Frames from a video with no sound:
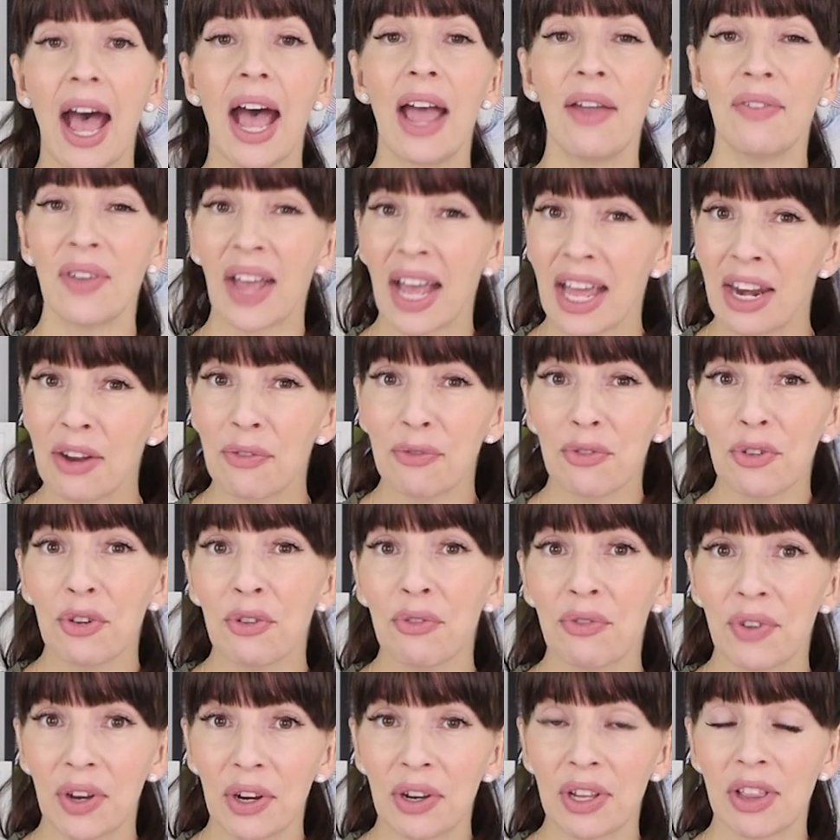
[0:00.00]
I've had it for
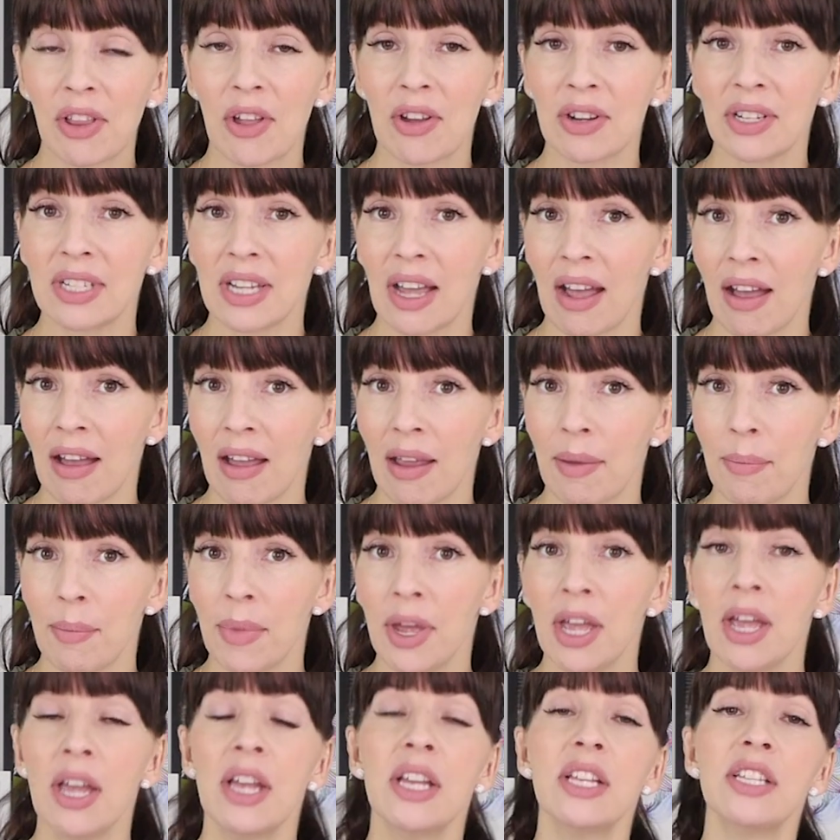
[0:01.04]
a very long time.
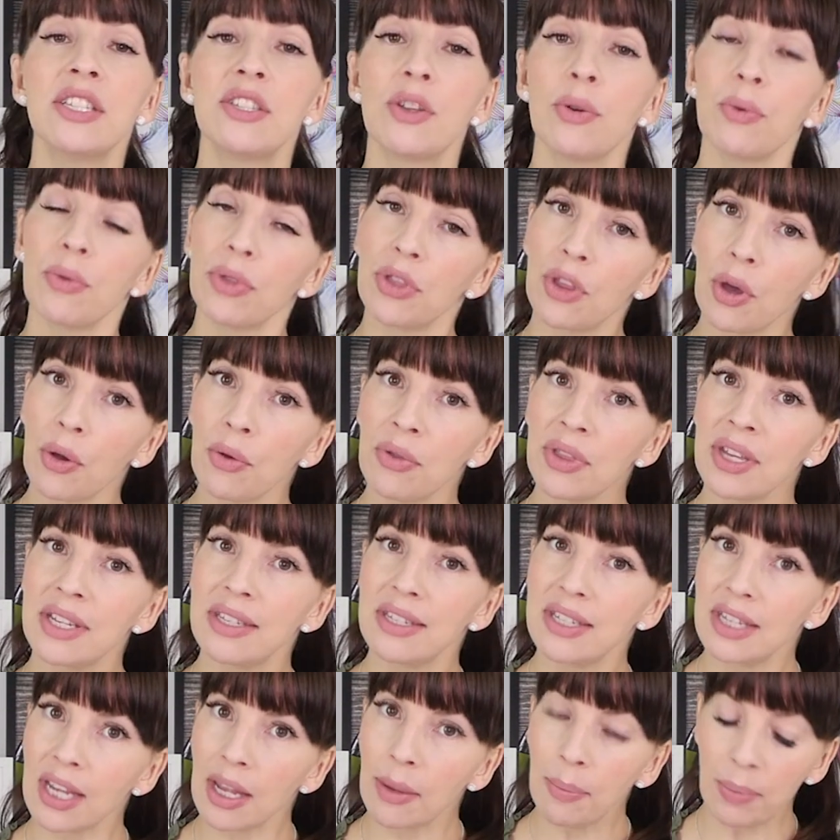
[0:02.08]
So though the
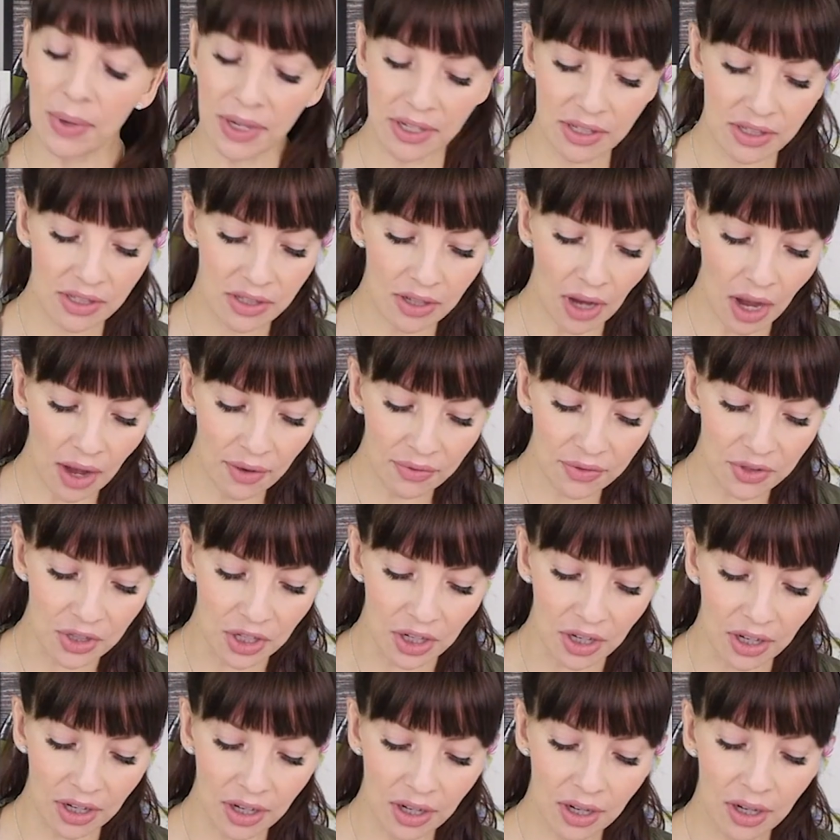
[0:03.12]
tip is
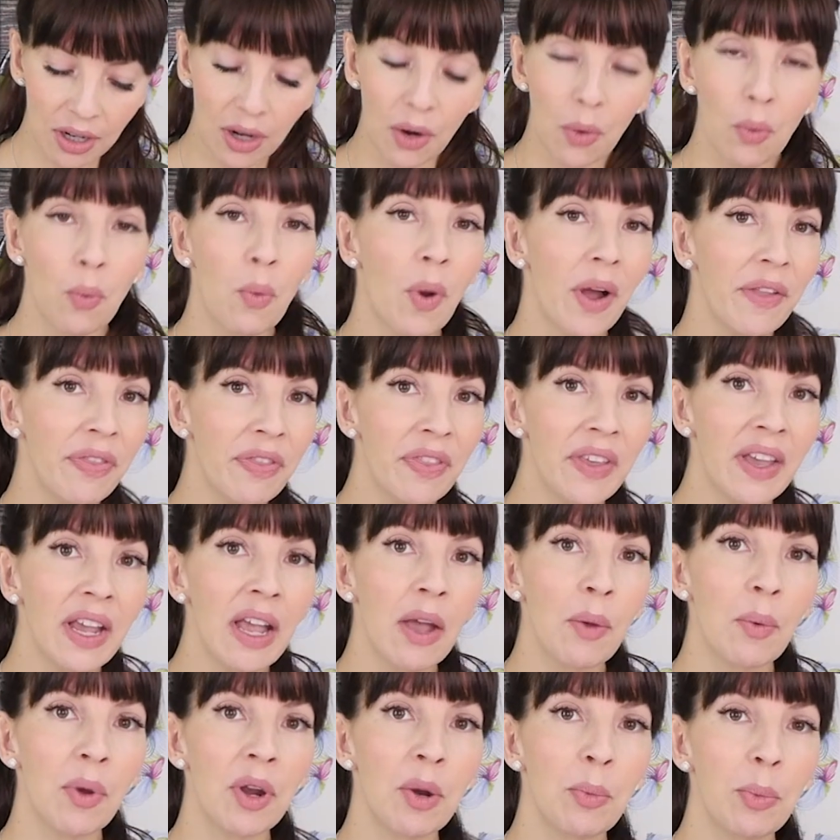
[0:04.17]
softer, one thing
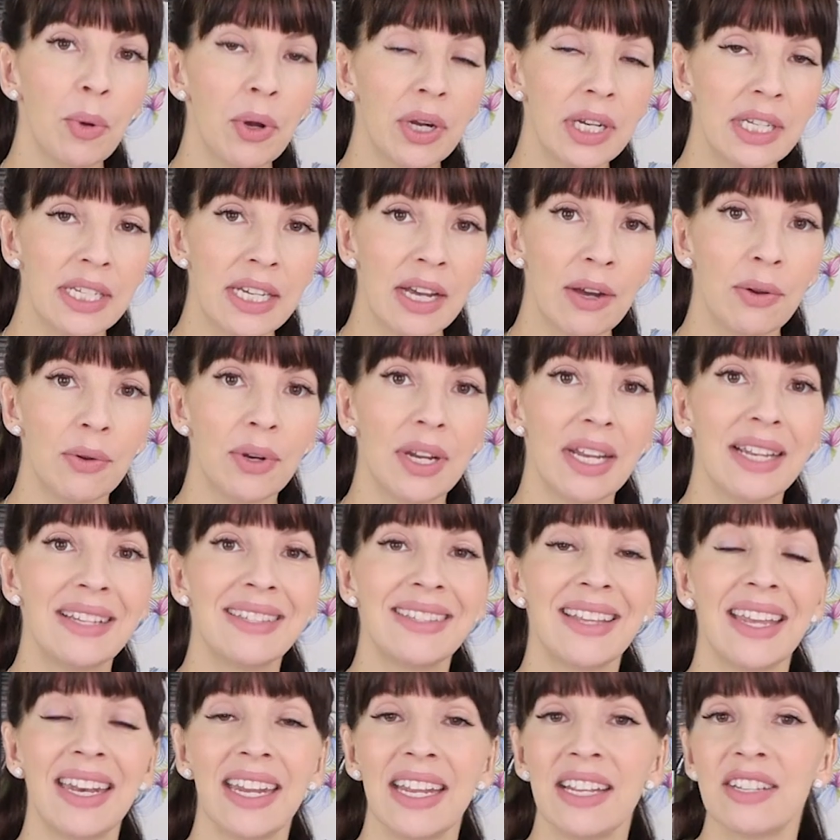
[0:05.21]
I want to point out is
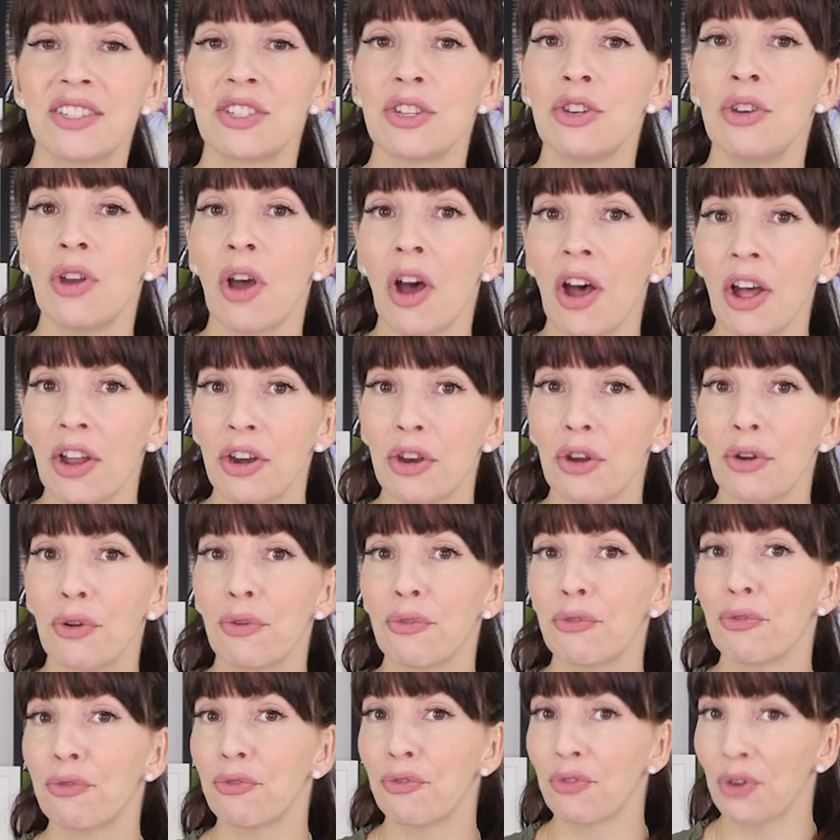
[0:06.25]
that it's not
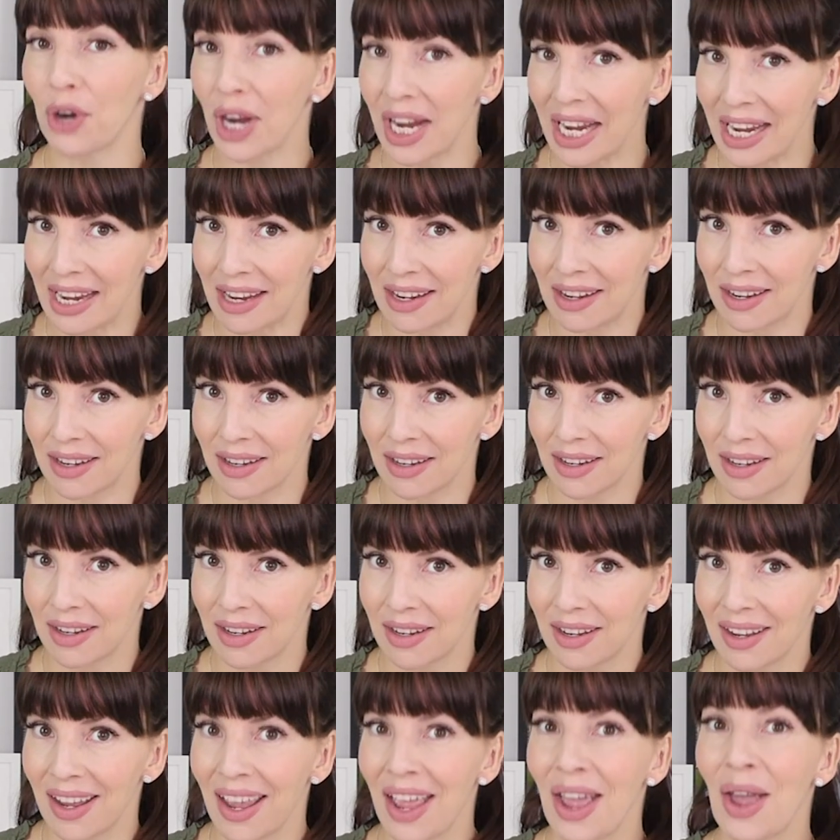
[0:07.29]
frayed,
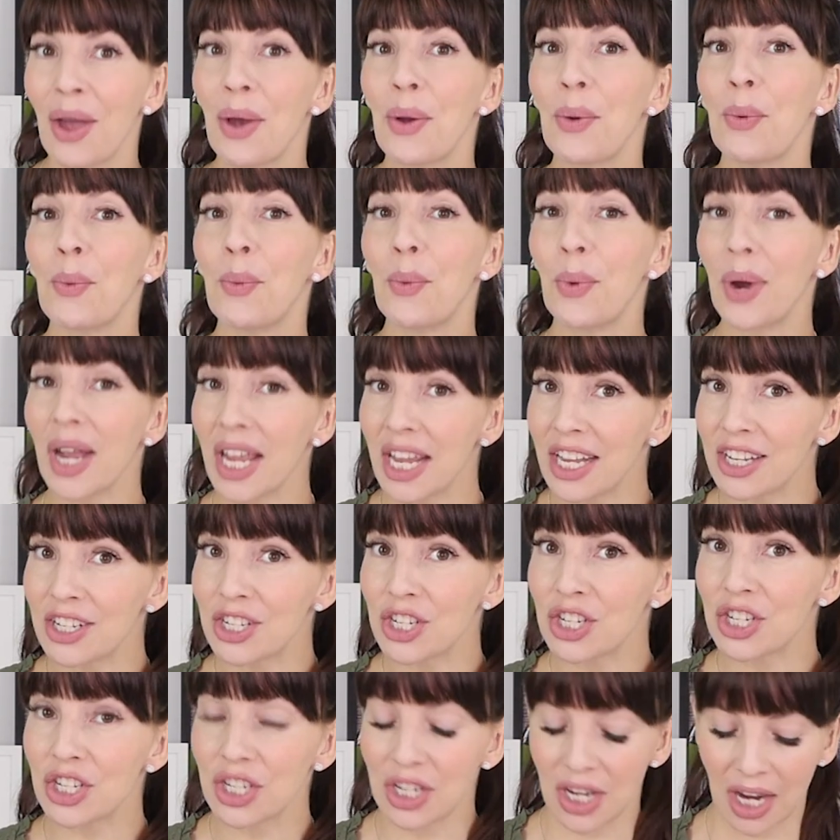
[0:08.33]

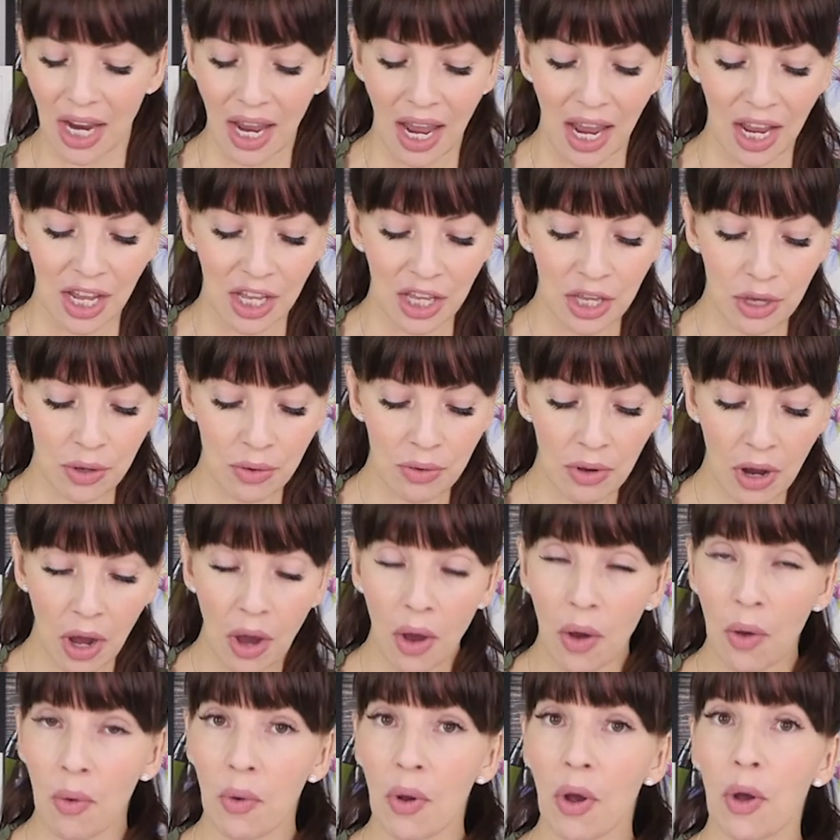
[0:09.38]
which
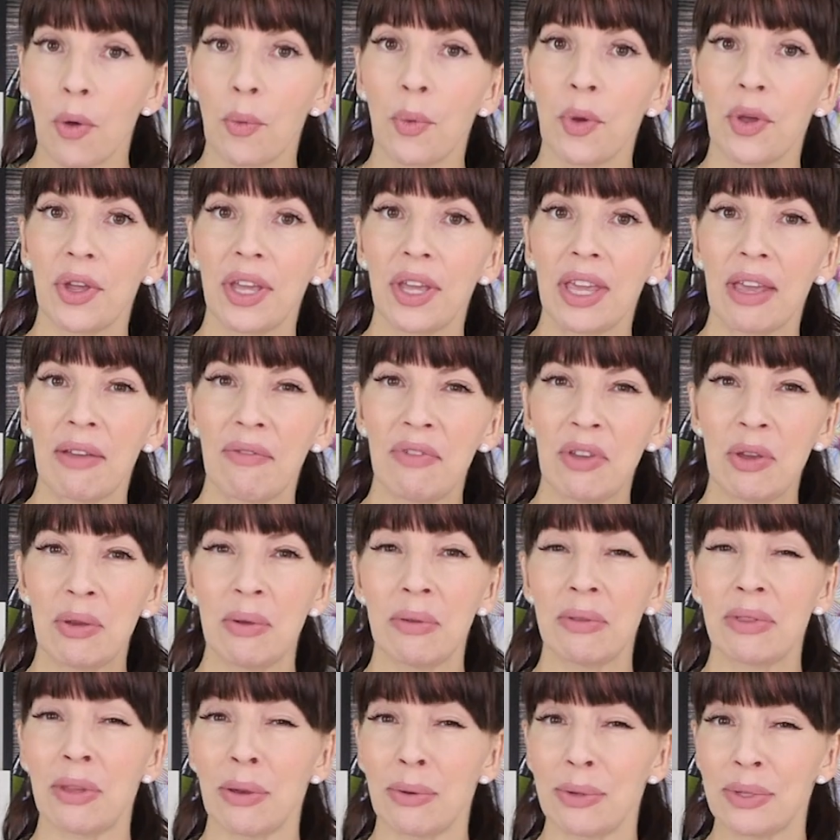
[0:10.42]
will give
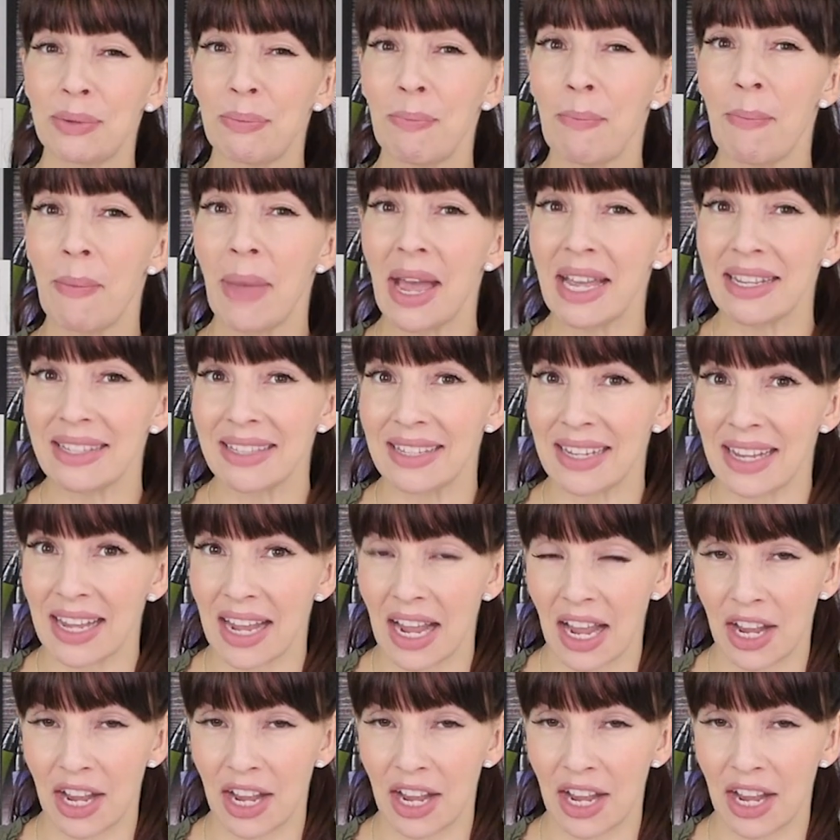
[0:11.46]
you those messy